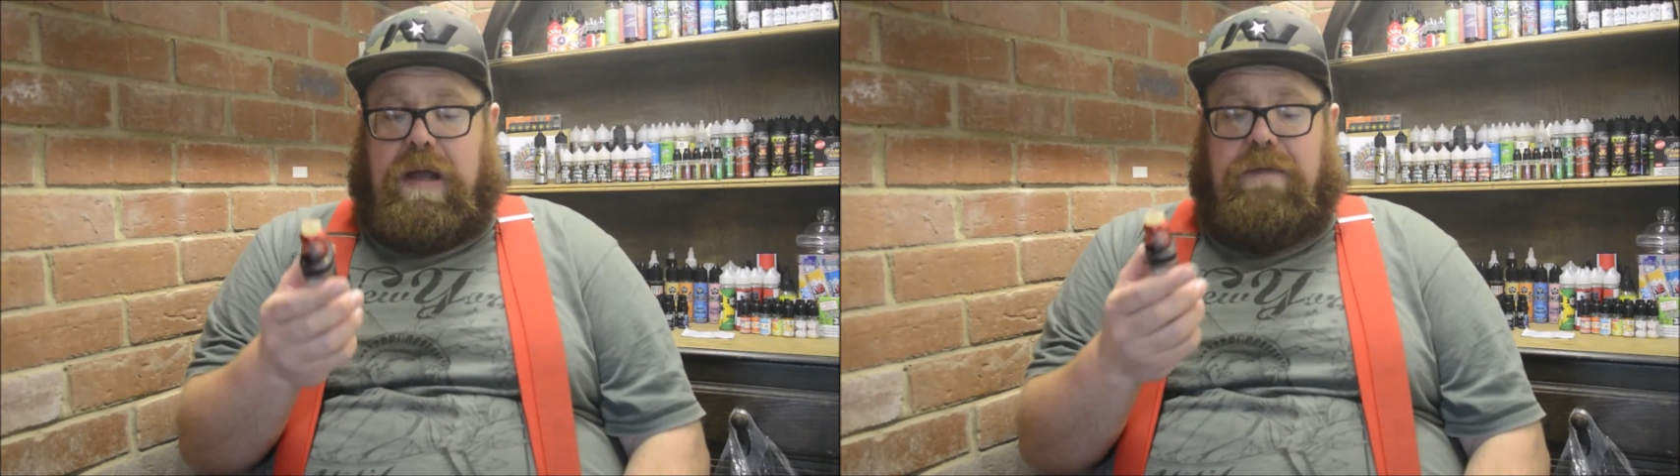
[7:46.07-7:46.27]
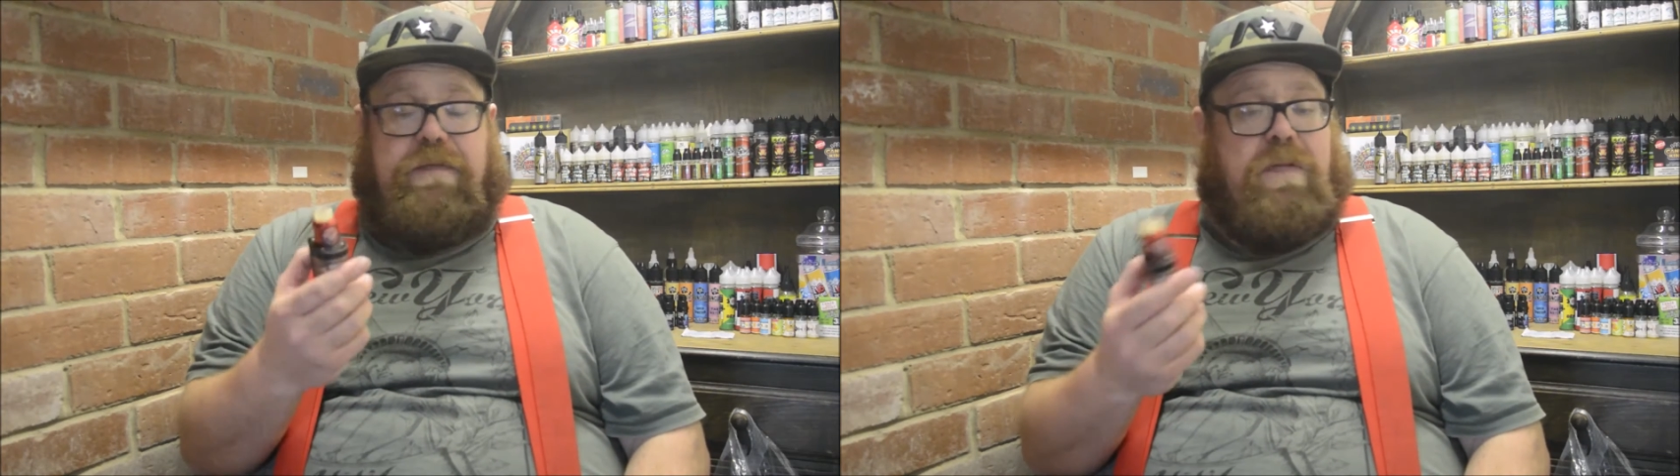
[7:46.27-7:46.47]

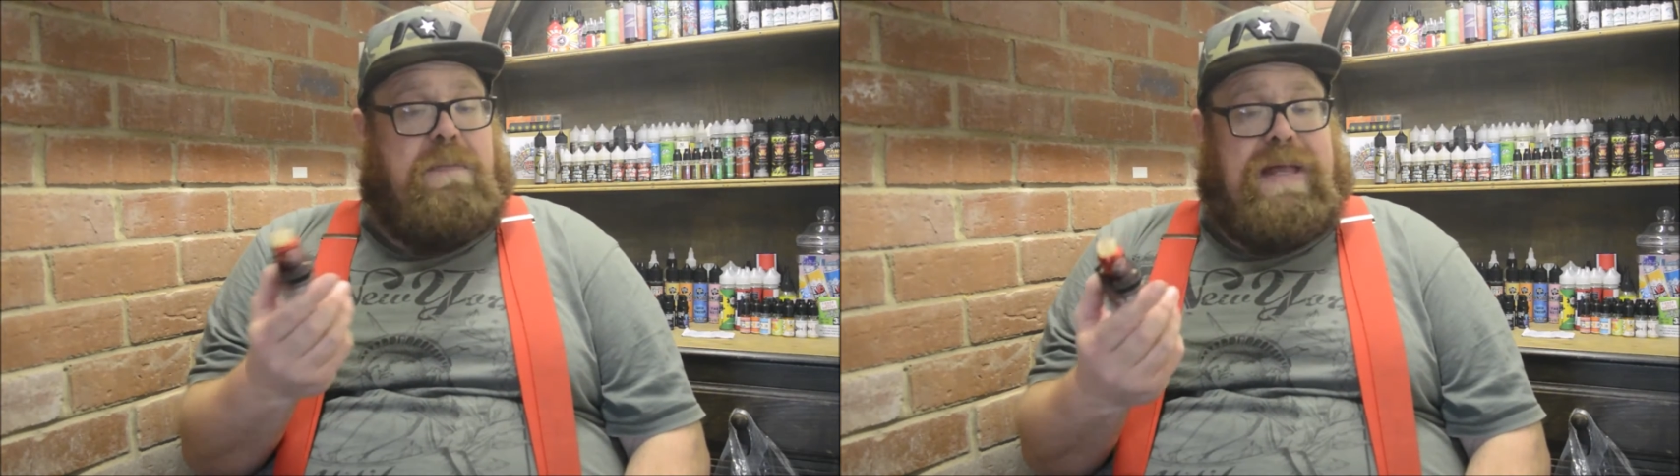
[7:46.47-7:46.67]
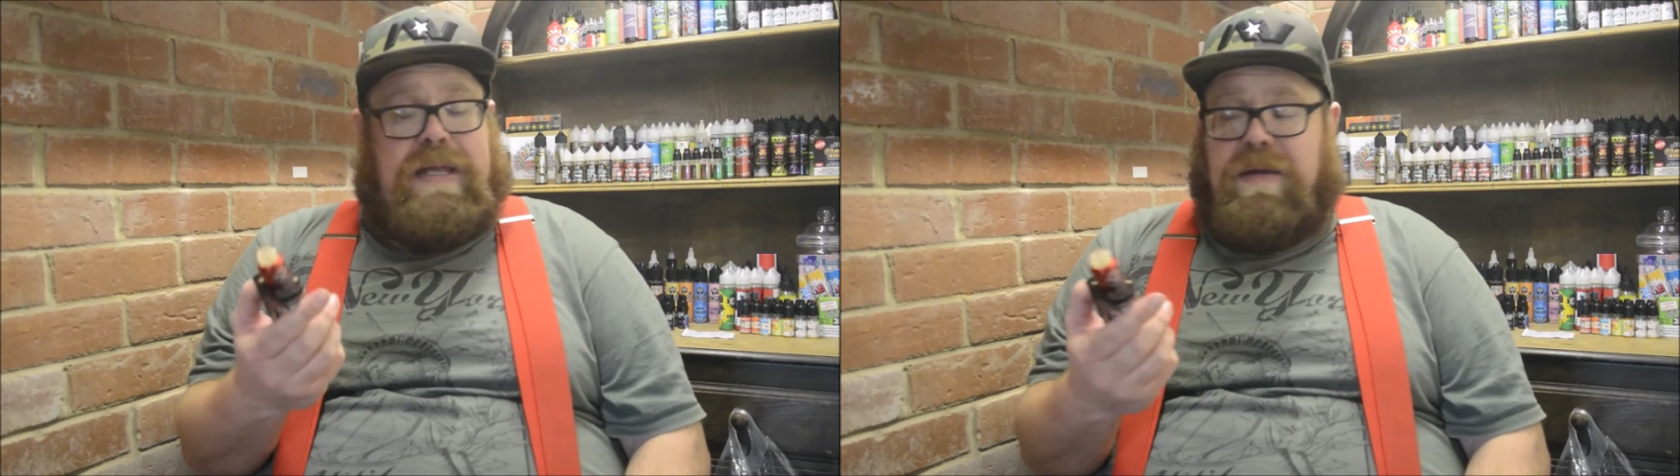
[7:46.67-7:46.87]
And for
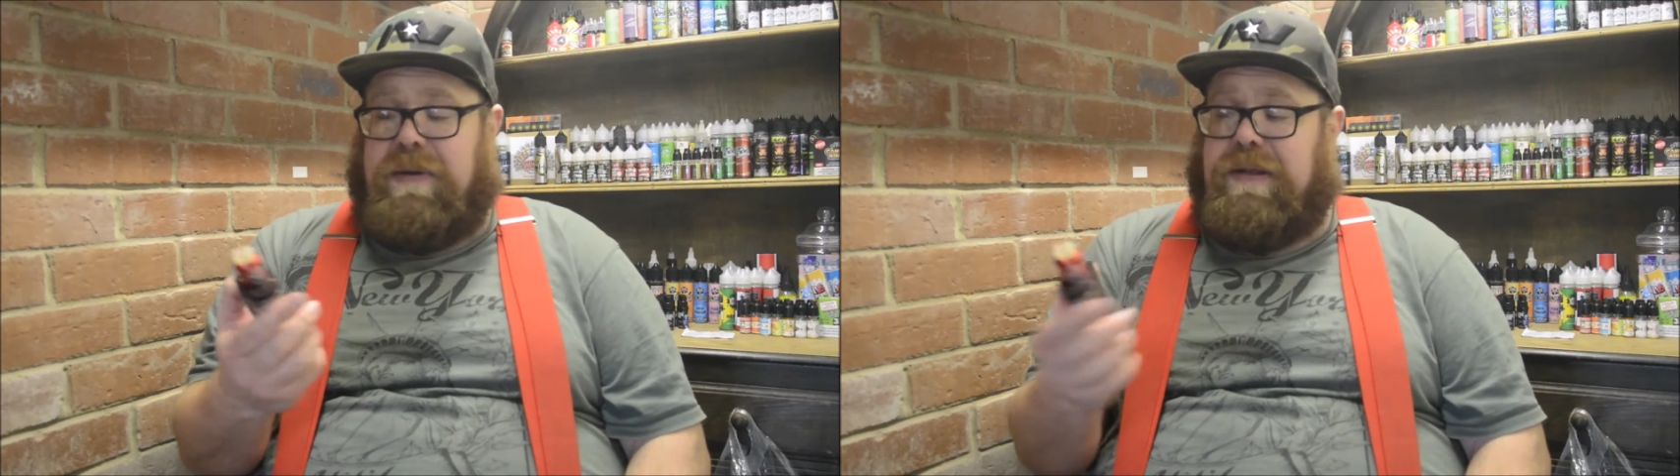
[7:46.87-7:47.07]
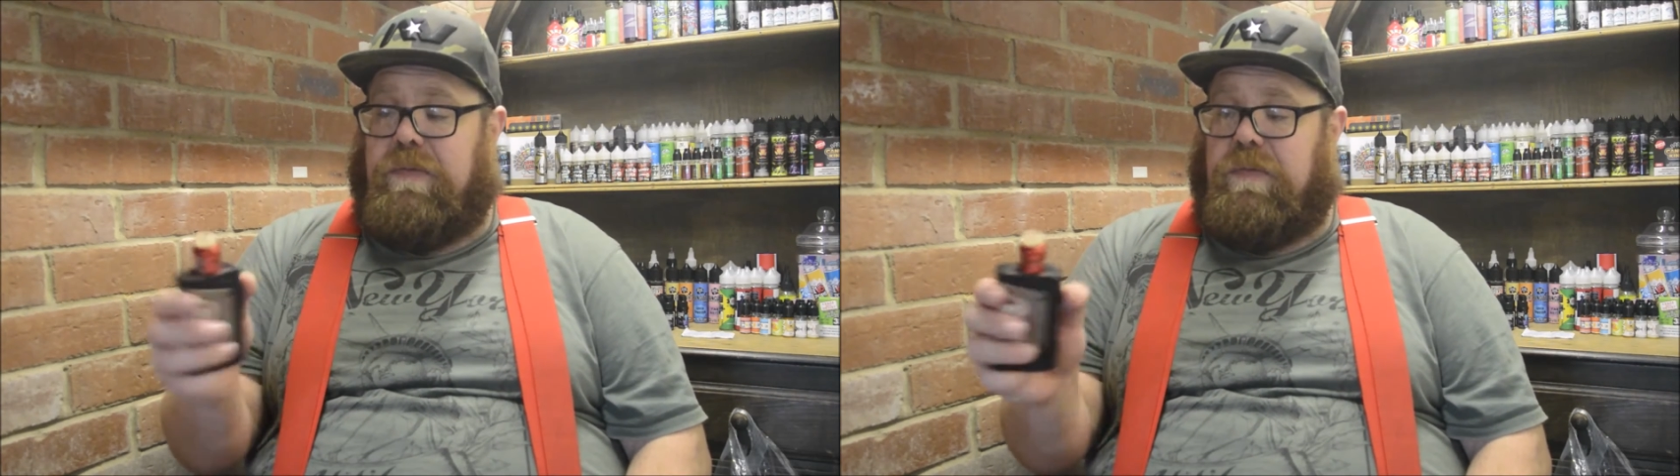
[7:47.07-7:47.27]
me,
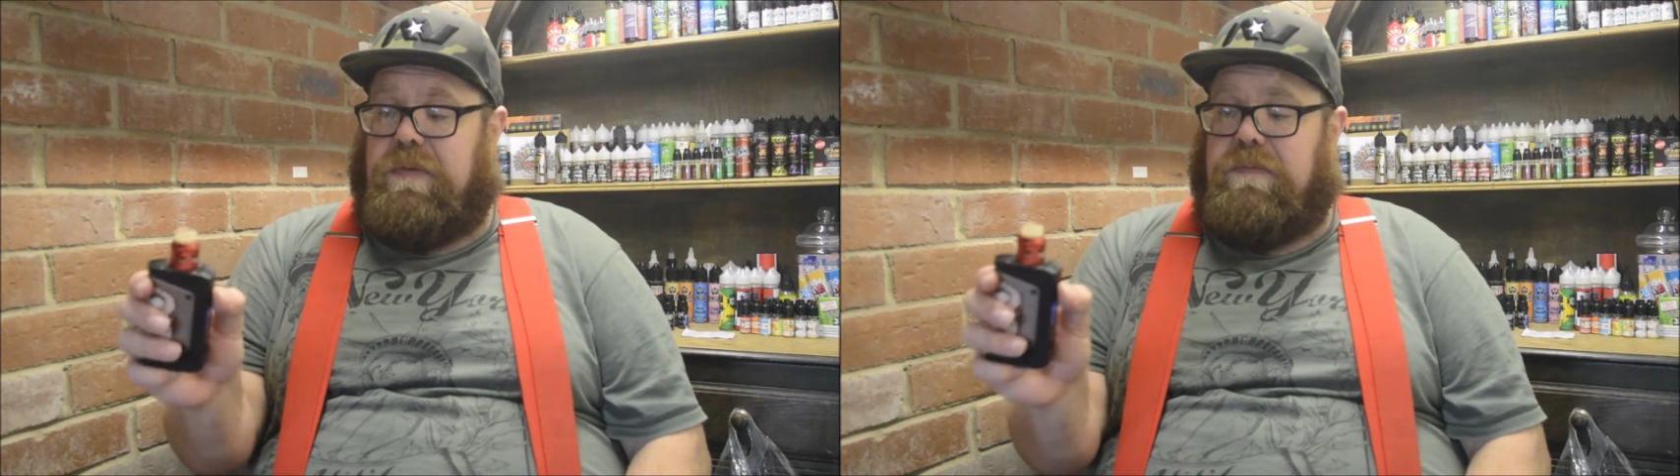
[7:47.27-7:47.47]
I mean,